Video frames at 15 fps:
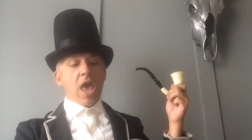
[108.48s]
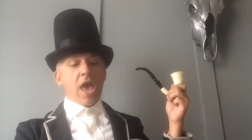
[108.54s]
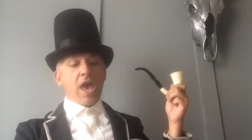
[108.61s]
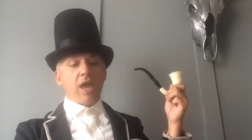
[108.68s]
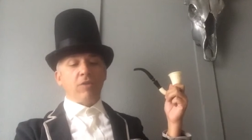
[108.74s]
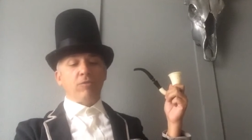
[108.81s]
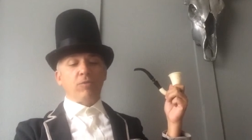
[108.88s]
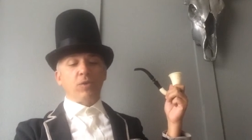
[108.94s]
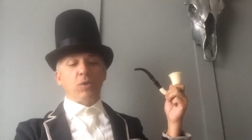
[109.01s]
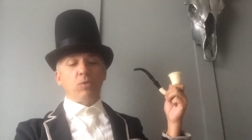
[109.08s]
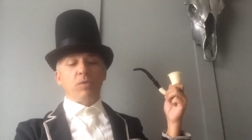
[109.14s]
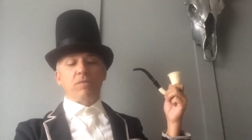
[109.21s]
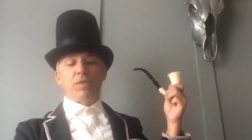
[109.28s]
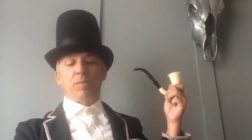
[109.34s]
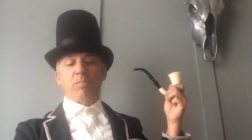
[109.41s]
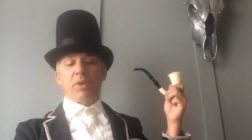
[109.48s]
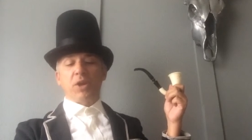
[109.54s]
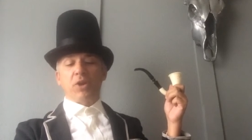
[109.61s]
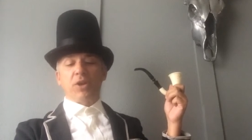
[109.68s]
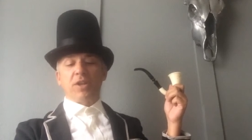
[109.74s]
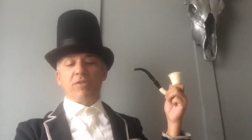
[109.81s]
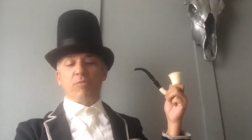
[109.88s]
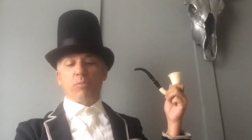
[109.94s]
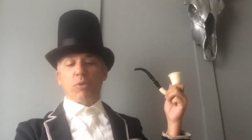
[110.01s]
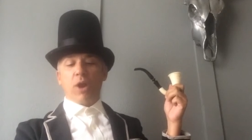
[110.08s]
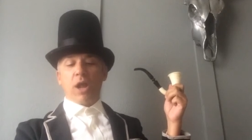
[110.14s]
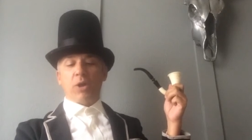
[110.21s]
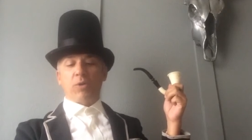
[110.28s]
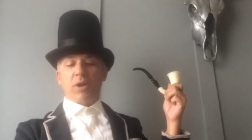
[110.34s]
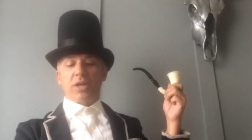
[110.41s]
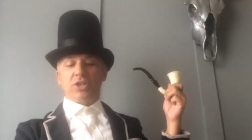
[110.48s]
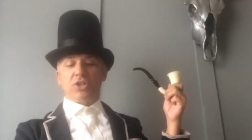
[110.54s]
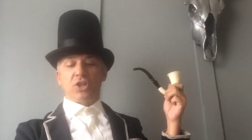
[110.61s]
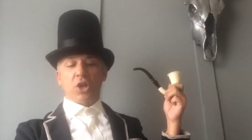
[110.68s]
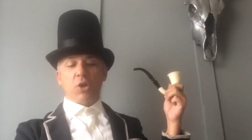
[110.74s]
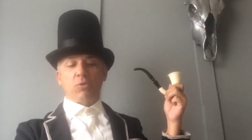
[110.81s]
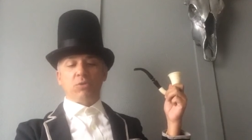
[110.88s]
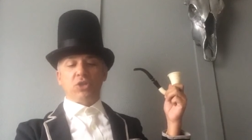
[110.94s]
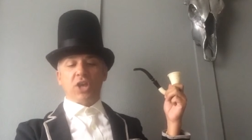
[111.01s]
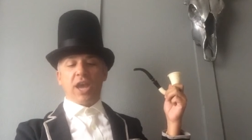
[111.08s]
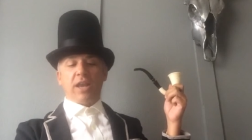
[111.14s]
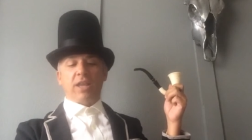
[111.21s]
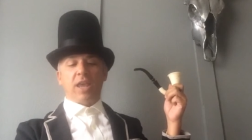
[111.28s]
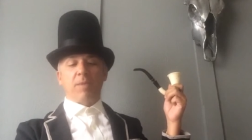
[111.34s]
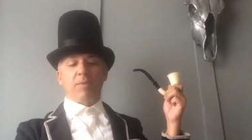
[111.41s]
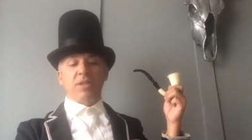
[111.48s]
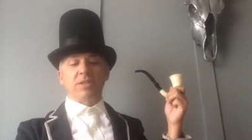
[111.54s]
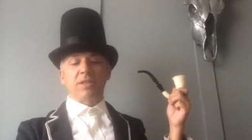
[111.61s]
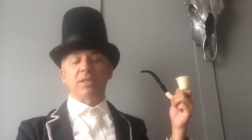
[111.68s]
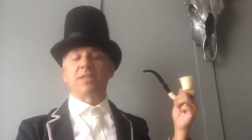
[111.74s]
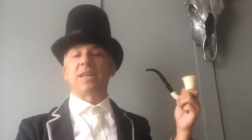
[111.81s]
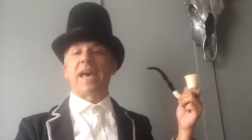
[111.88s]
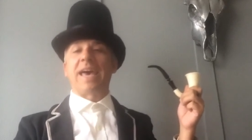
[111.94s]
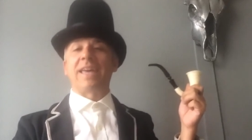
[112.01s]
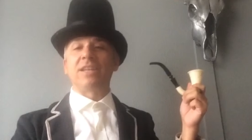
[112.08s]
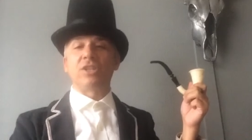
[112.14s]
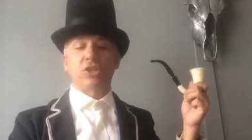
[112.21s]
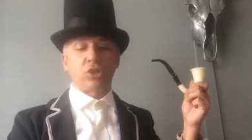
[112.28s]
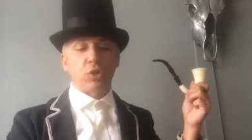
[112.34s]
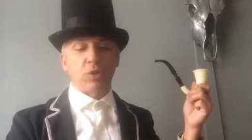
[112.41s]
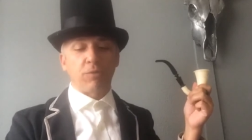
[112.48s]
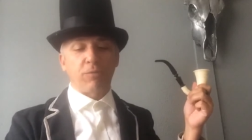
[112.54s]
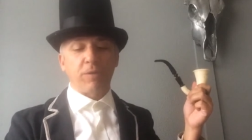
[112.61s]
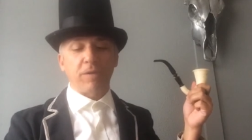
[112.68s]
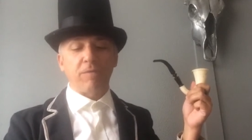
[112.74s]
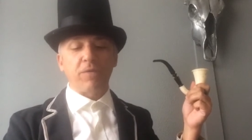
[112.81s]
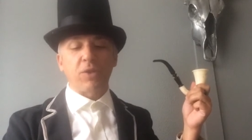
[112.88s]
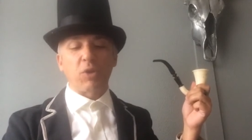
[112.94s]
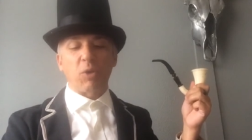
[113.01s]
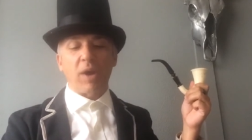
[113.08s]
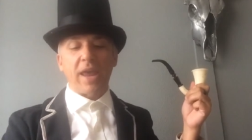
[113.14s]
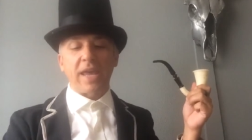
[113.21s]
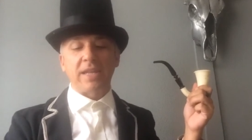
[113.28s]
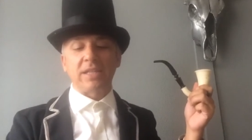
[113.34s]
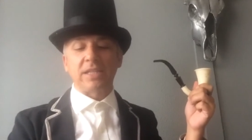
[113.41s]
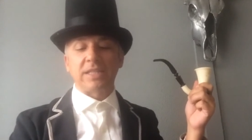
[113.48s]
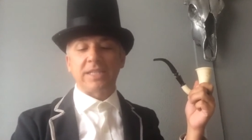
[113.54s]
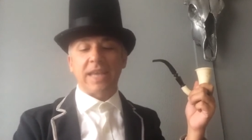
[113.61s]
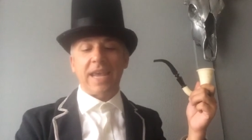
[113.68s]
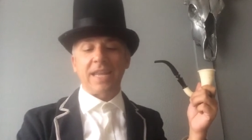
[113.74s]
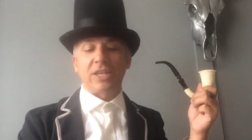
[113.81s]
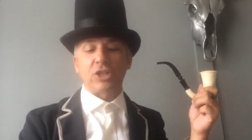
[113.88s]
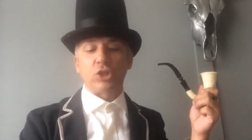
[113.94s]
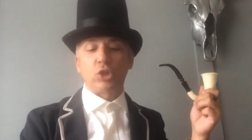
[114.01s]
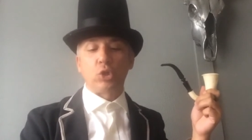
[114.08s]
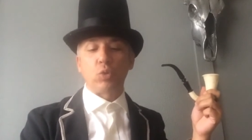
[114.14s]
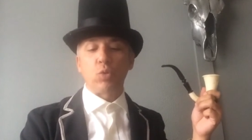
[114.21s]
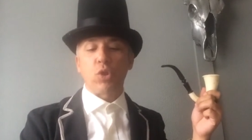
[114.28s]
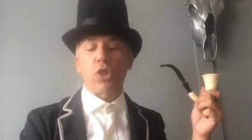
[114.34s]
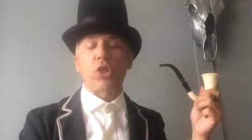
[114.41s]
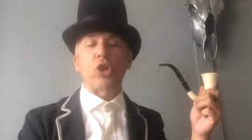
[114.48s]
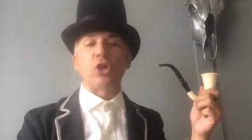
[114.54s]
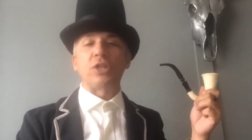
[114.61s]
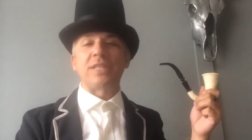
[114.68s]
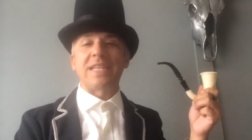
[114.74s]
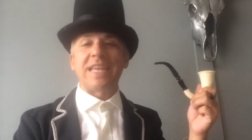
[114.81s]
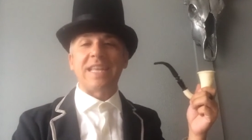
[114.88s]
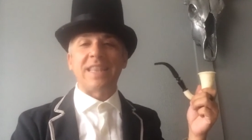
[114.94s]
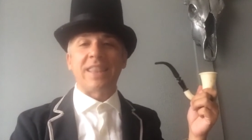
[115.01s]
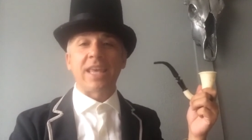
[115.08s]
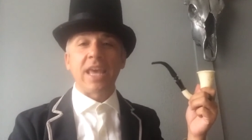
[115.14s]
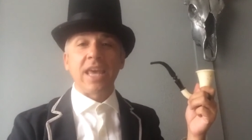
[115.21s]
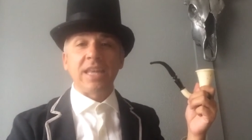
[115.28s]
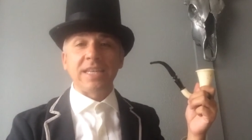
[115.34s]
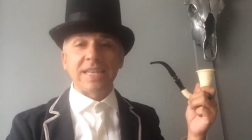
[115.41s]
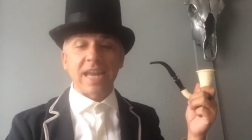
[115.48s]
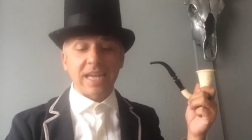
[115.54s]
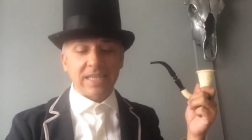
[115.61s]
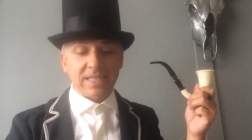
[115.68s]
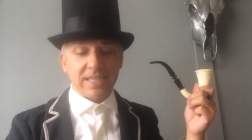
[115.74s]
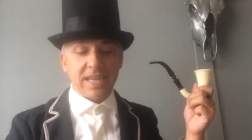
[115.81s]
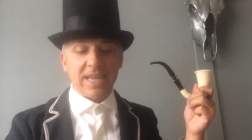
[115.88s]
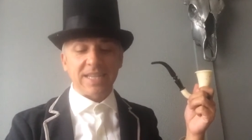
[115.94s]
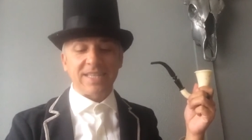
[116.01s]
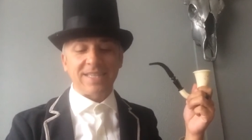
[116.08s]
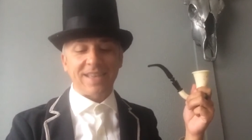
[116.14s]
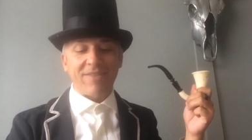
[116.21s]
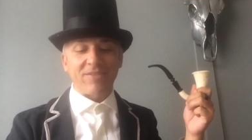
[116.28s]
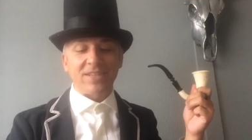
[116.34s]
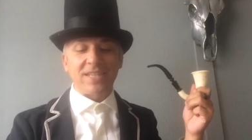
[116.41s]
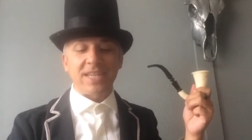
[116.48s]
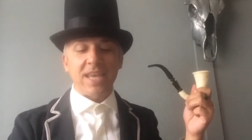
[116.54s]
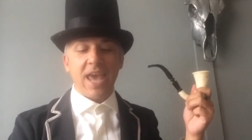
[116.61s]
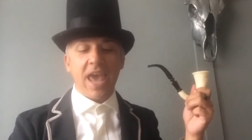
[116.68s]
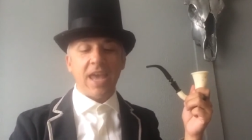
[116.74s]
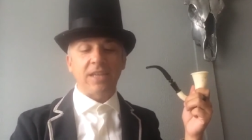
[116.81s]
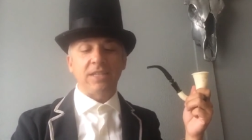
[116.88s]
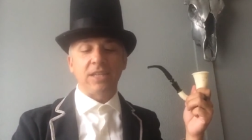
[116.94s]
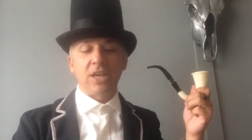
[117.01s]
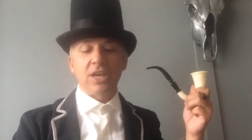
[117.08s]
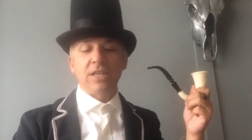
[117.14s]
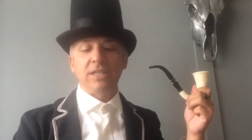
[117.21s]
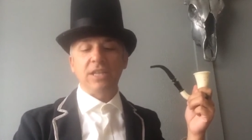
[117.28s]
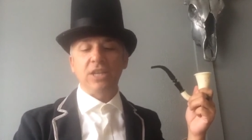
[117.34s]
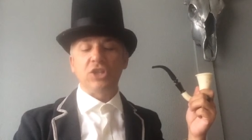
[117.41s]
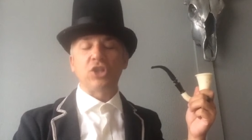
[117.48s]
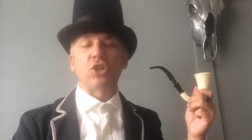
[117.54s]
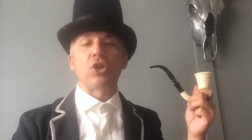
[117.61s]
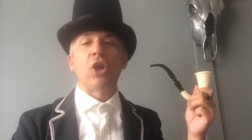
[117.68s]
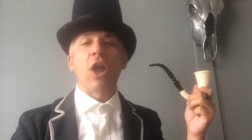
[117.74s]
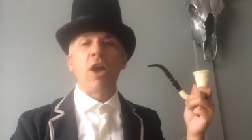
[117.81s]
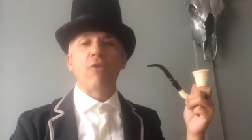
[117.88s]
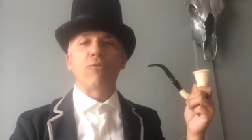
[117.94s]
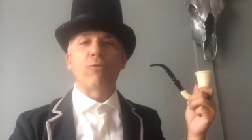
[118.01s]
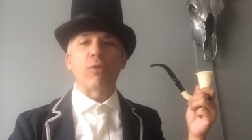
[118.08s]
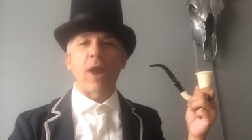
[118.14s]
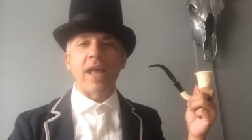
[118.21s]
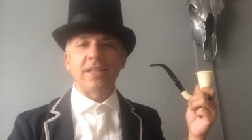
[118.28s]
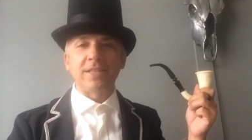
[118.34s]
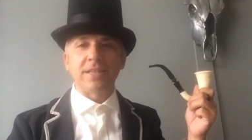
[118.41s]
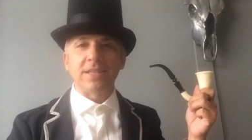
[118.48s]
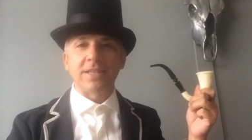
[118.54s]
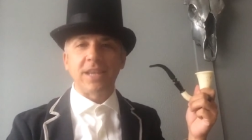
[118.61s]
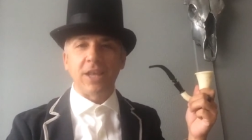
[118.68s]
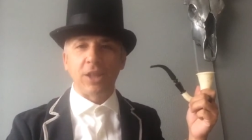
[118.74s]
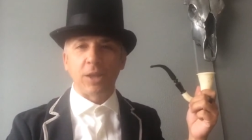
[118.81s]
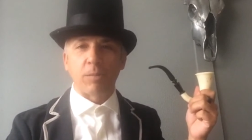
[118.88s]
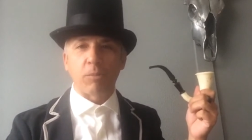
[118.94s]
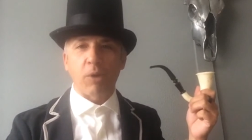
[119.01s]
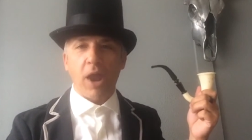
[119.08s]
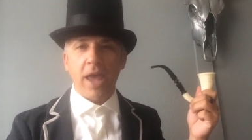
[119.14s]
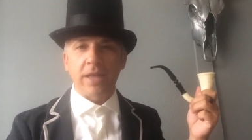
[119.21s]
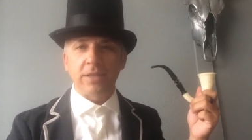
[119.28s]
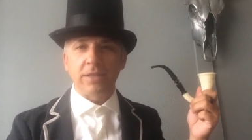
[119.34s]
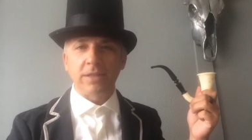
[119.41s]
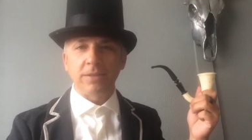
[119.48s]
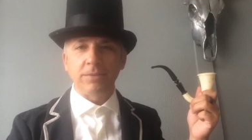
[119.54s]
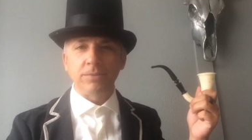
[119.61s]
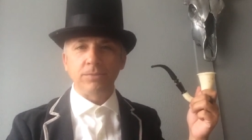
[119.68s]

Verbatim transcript: In view of the period of progress shown, Chad Kimmel is assigned to the fifth grade, date June 13th, 1978. Teacher Frances Hillenbrand.